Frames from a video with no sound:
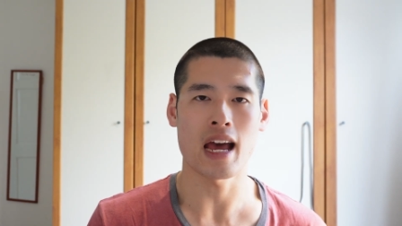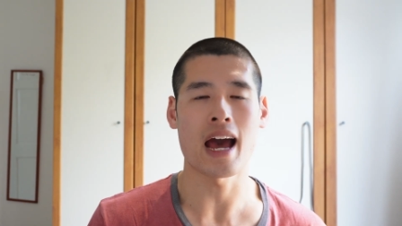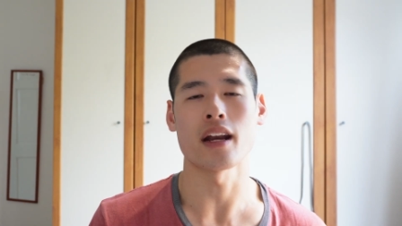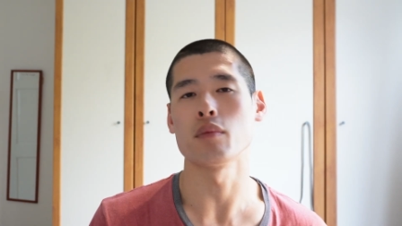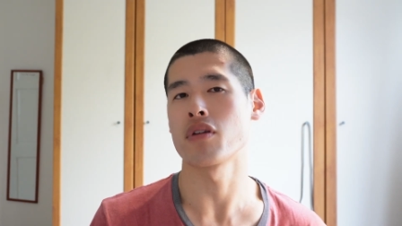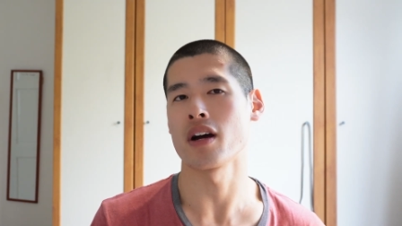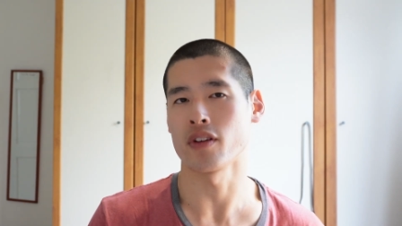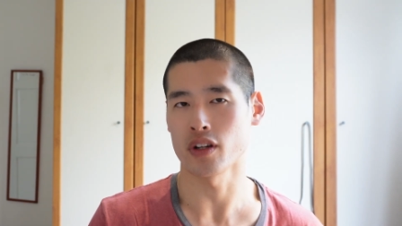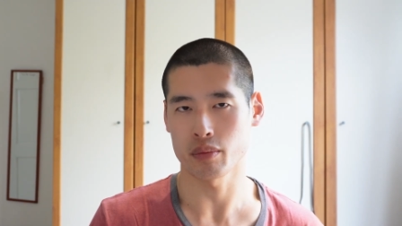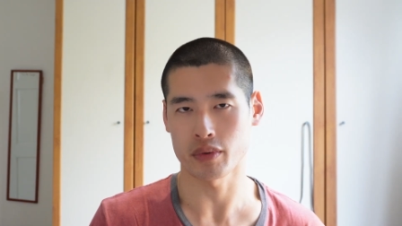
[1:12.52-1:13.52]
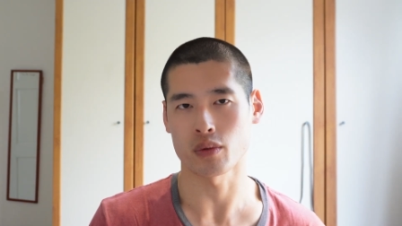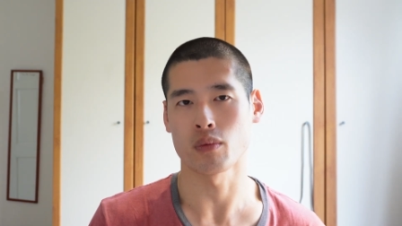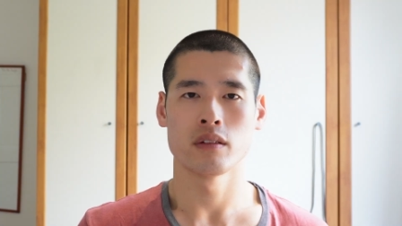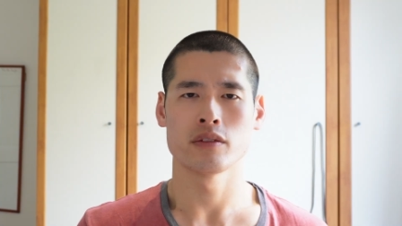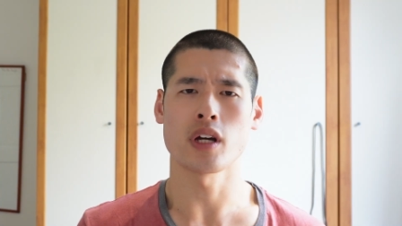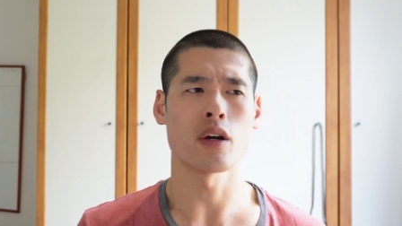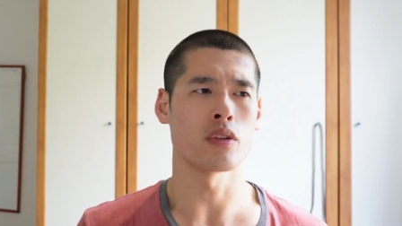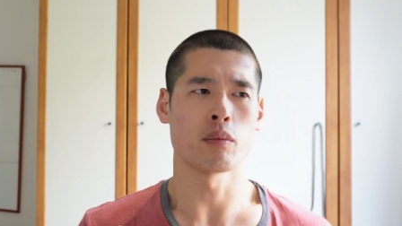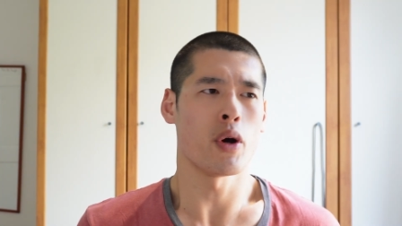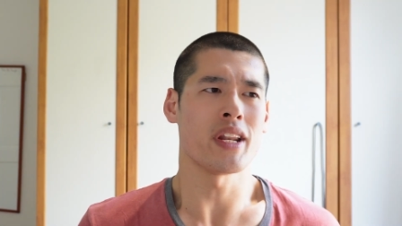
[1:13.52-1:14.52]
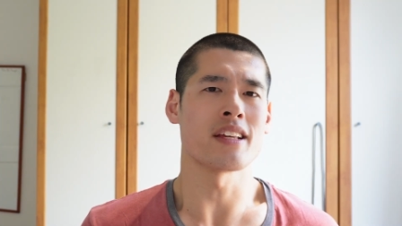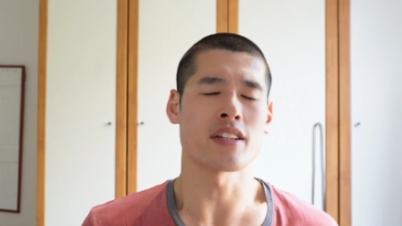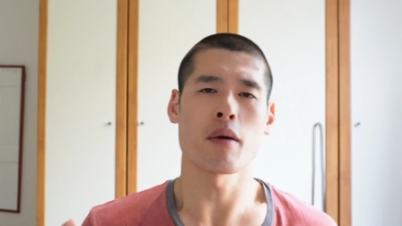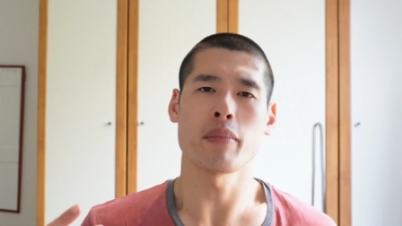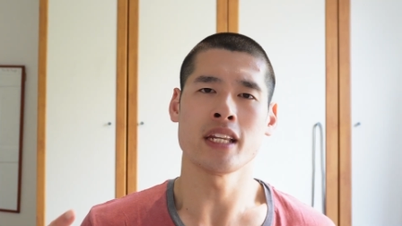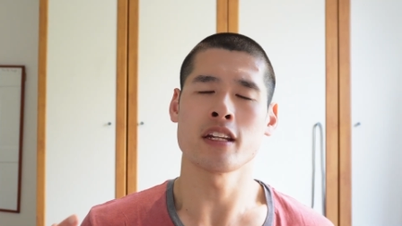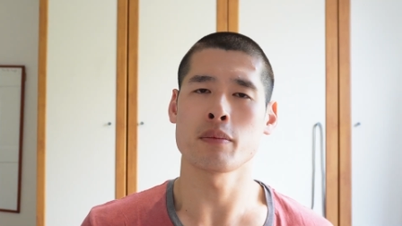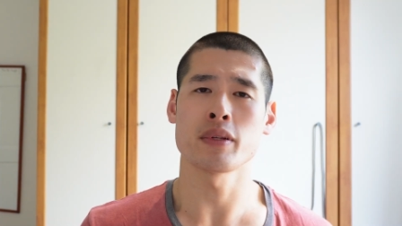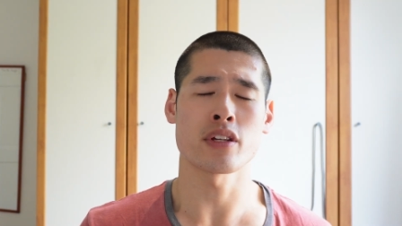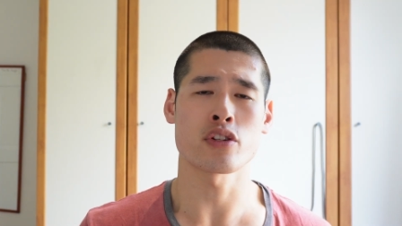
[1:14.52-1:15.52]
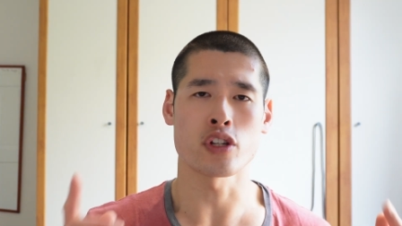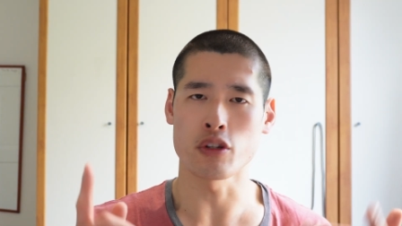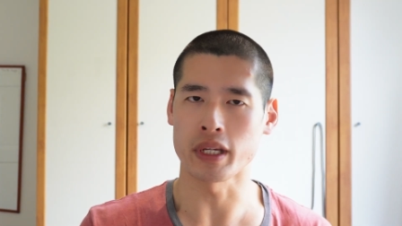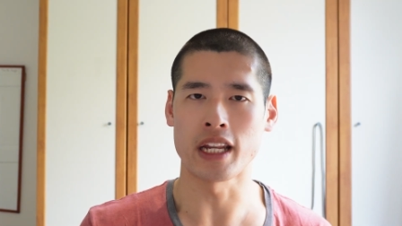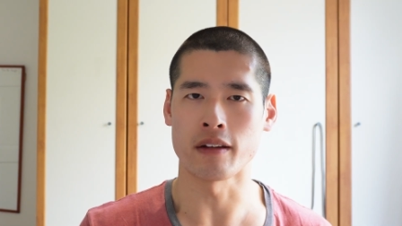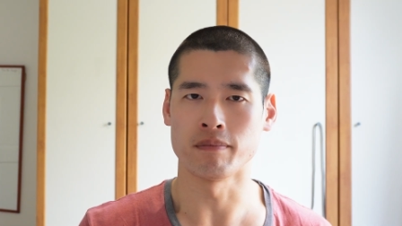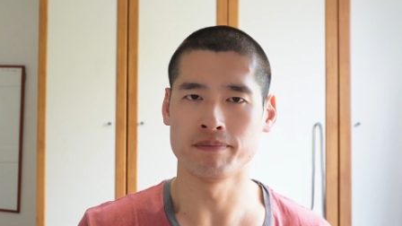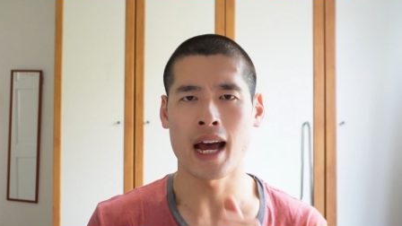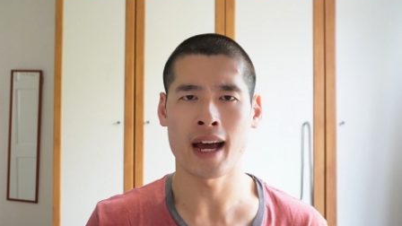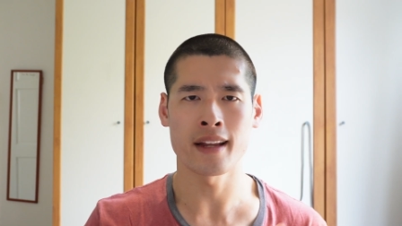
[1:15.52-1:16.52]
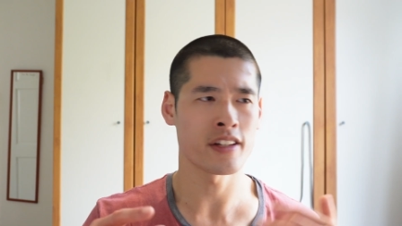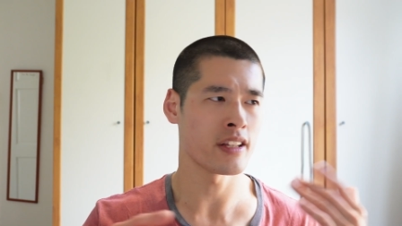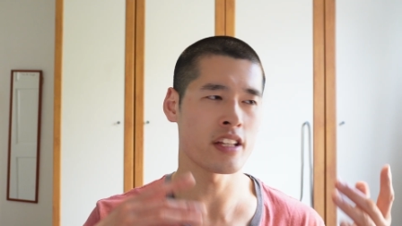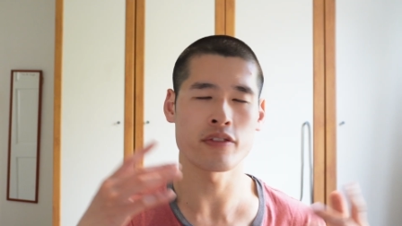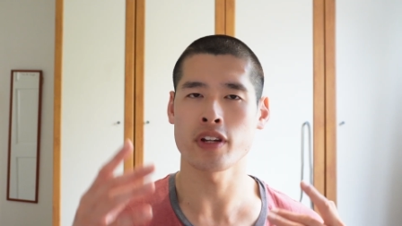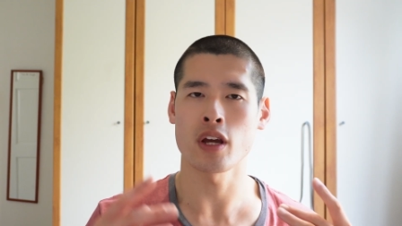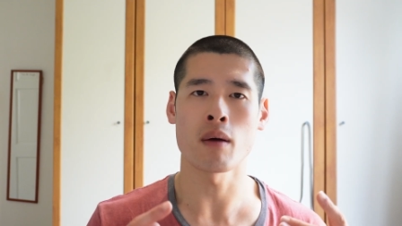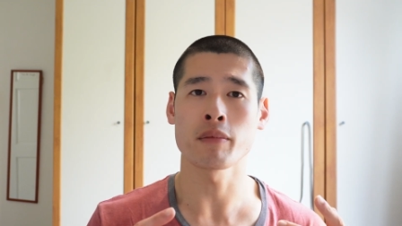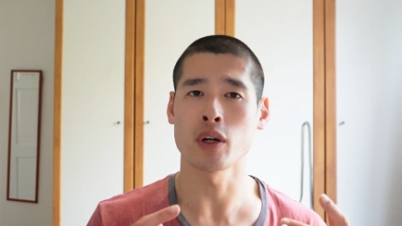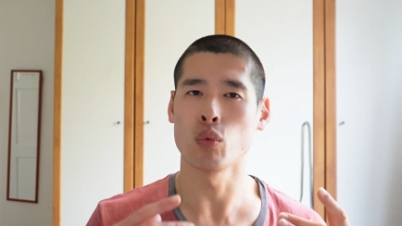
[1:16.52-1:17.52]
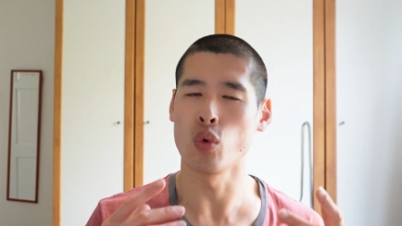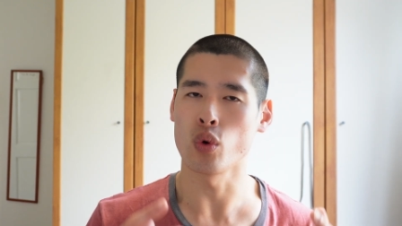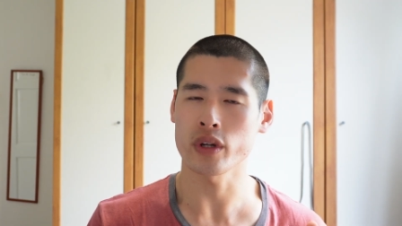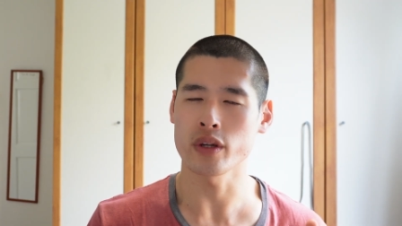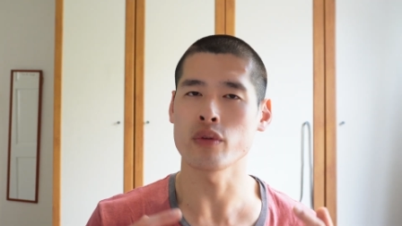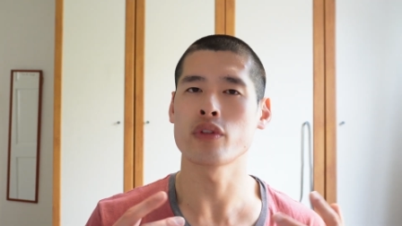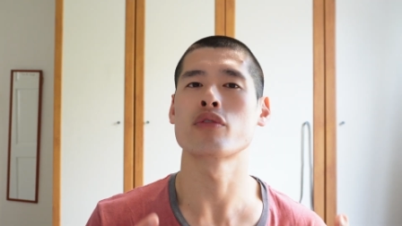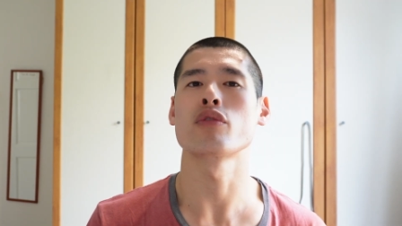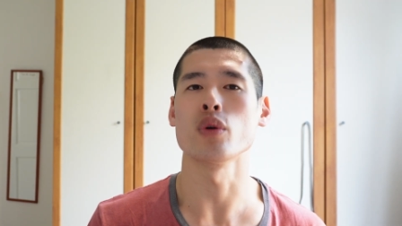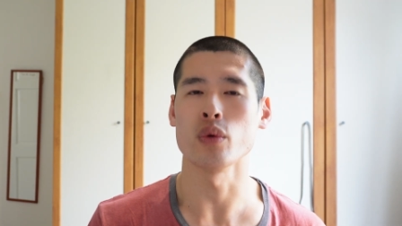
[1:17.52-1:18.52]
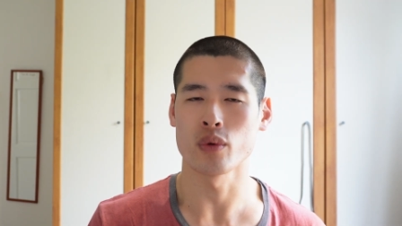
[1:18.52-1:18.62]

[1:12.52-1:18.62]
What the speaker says: at a private hospital. So the point is, I've been in the position you've been in. And in this video, I'm going to walk you through